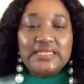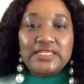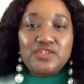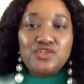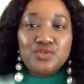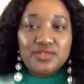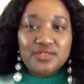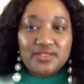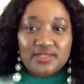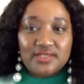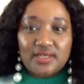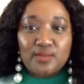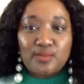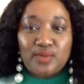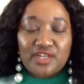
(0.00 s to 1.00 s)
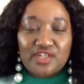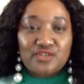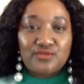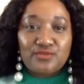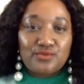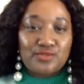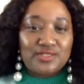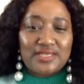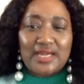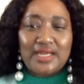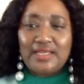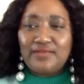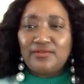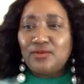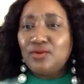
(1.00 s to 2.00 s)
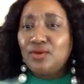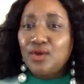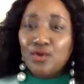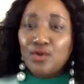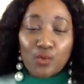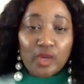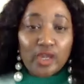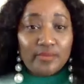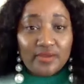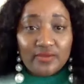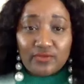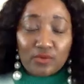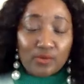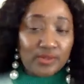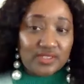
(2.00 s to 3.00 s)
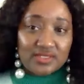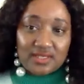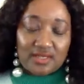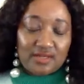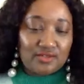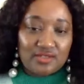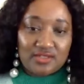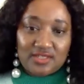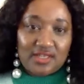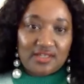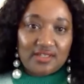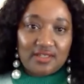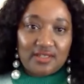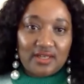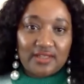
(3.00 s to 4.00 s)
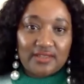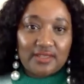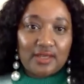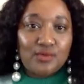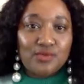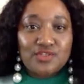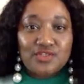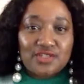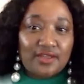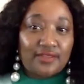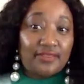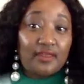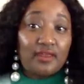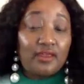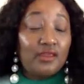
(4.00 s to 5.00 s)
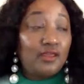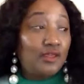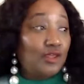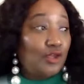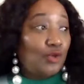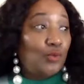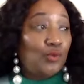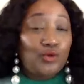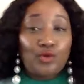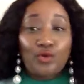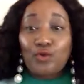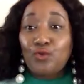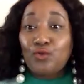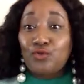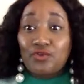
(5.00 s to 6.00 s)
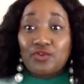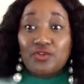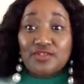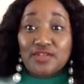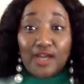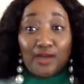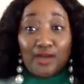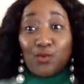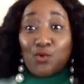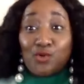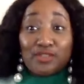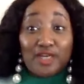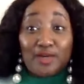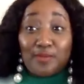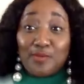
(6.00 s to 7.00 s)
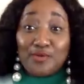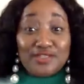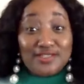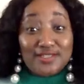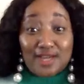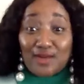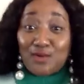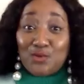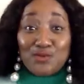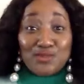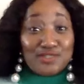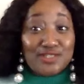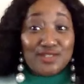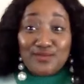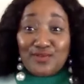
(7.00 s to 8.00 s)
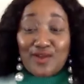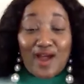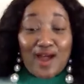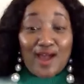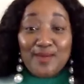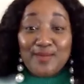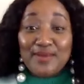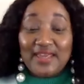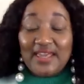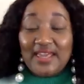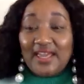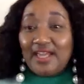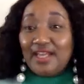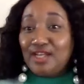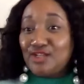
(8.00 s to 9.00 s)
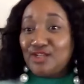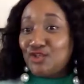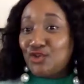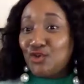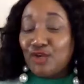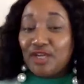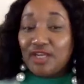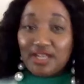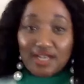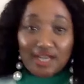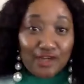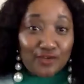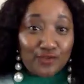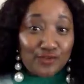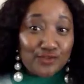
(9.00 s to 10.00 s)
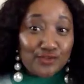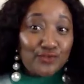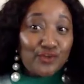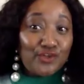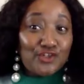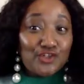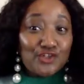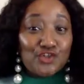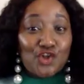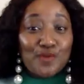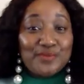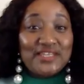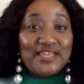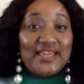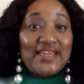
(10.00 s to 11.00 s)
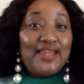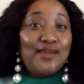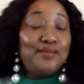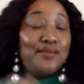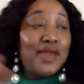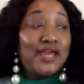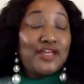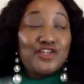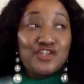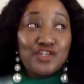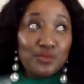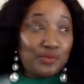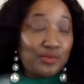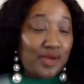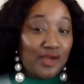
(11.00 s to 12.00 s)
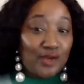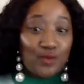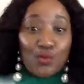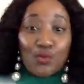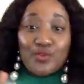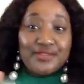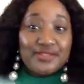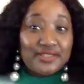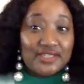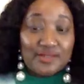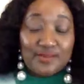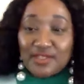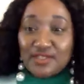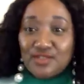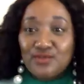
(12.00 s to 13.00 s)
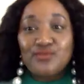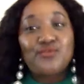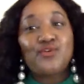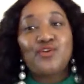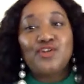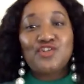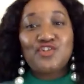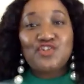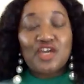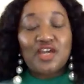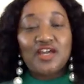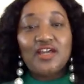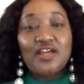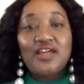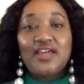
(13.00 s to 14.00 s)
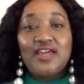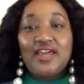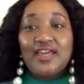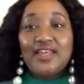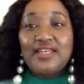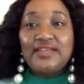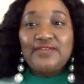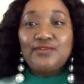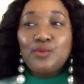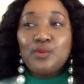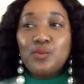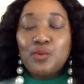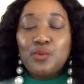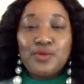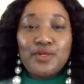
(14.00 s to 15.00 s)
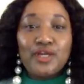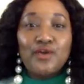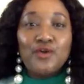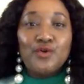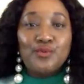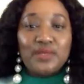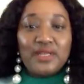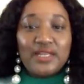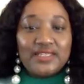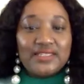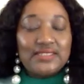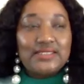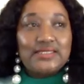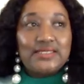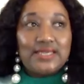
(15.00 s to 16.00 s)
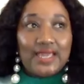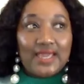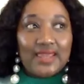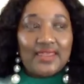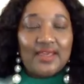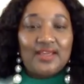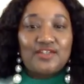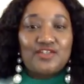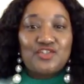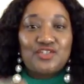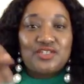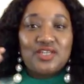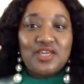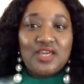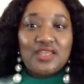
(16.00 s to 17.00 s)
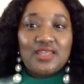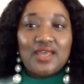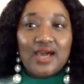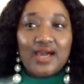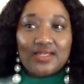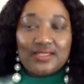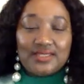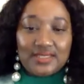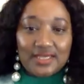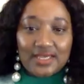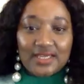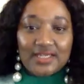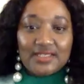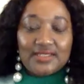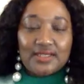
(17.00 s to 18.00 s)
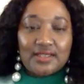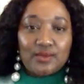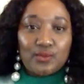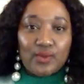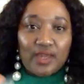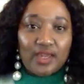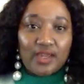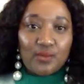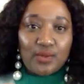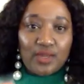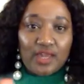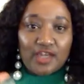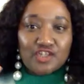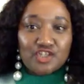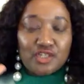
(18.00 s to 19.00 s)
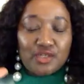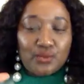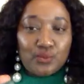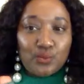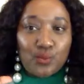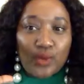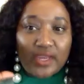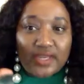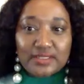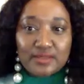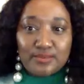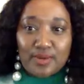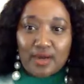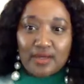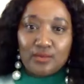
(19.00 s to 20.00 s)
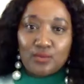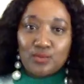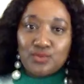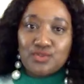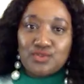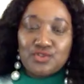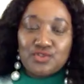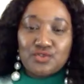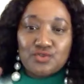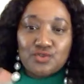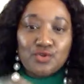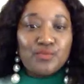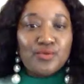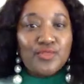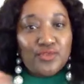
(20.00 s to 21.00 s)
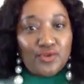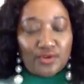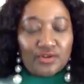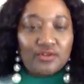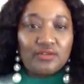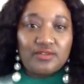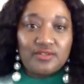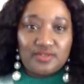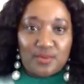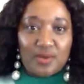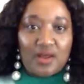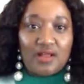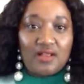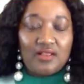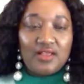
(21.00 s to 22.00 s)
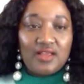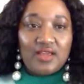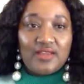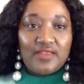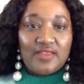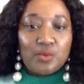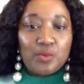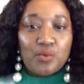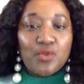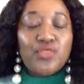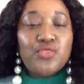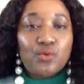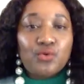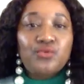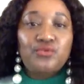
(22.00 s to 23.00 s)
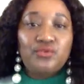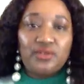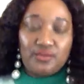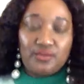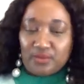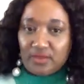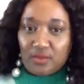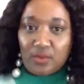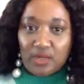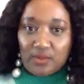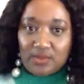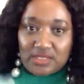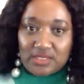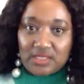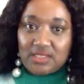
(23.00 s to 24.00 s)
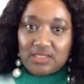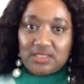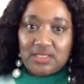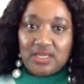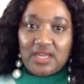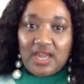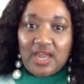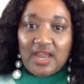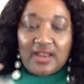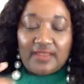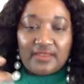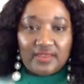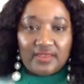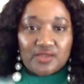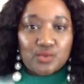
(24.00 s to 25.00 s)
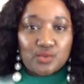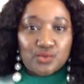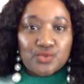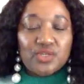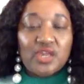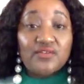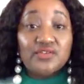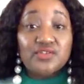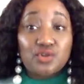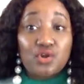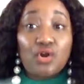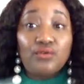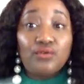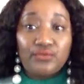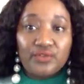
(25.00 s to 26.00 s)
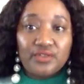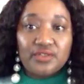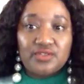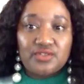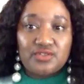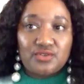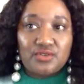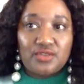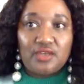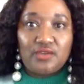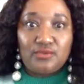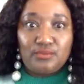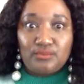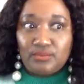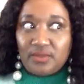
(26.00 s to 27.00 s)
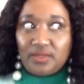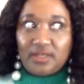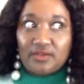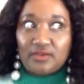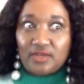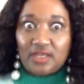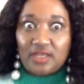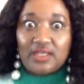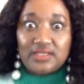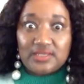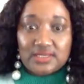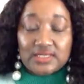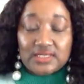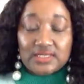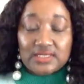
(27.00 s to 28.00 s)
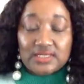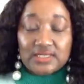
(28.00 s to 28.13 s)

interest and passion for design, even way before we decided to study. That was just something. We'd go to design court. I remember design court was still a vibe, and let you go in and out of those furniture shops. imagining we're buying all this expensive furniture. And even when we're putting our own places together, just the ideas and the way we actually went about it was just so methodical as well, that we were thoughtful in the way we did it. And I think that's what also gave us the confidence to then be like, okay, let's